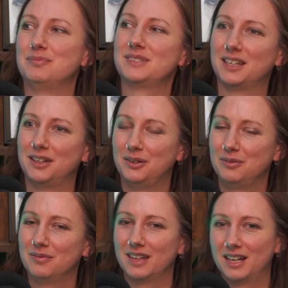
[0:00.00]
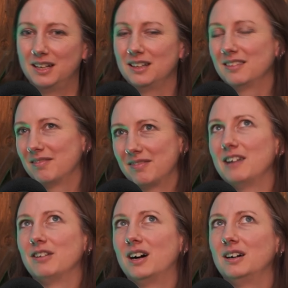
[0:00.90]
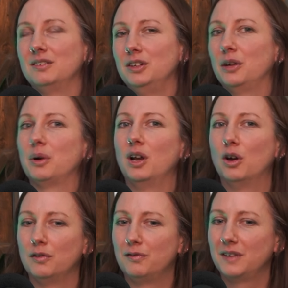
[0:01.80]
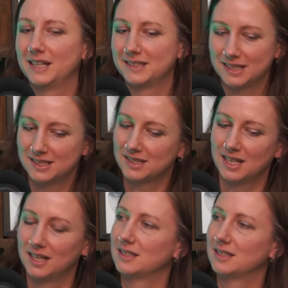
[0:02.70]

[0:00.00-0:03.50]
So there are, a lot of existing